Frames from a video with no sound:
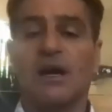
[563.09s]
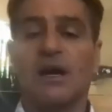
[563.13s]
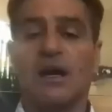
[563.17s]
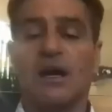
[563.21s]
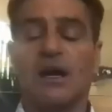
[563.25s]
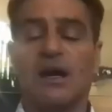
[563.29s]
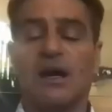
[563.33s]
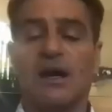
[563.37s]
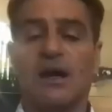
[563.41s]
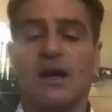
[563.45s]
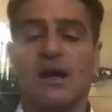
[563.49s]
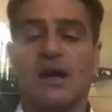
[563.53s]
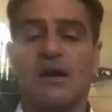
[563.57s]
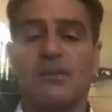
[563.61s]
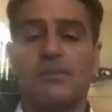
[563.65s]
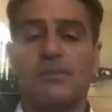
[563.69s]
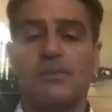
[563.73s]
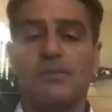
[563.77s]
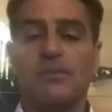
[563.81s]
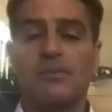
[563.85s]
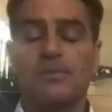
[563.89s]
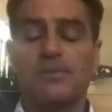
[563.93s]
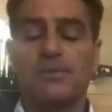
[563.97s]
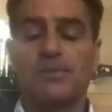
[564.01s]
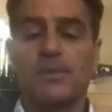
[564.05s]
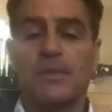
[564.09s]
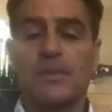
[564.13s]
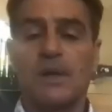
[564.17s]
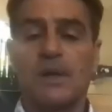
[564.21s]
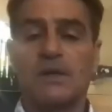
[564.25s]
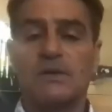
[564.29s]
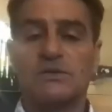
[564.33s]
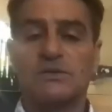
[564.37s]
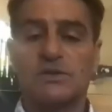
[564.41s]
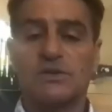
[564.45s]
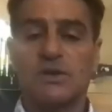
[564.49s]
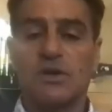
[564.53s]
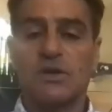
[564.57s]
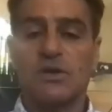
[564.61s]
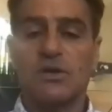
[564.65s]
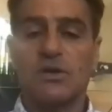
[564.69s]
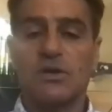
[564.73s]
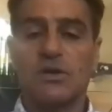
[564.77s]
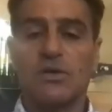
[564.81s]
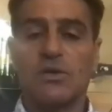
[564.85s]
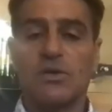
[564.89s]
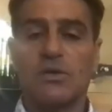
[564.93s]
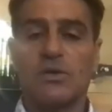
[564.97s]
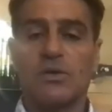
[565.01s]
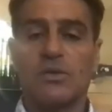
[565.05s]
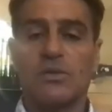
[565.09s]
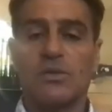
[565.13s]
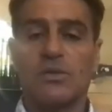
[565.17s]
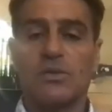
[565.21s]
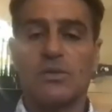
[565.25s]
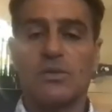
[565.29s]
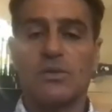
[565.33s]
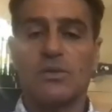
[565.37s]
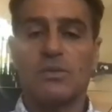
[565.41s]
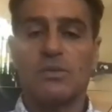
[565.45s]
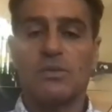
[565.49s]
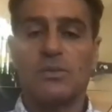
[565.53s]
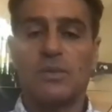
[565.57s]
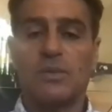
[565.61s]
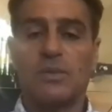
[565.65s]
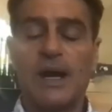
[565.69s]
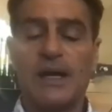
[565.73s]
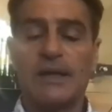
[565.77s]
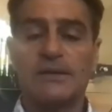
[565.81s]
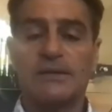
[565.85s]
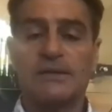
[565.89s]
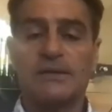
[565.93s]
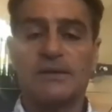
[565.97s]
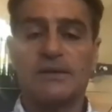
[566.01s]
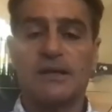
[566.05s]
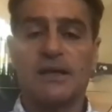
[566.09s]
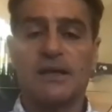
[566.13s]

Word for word: Uh, so, but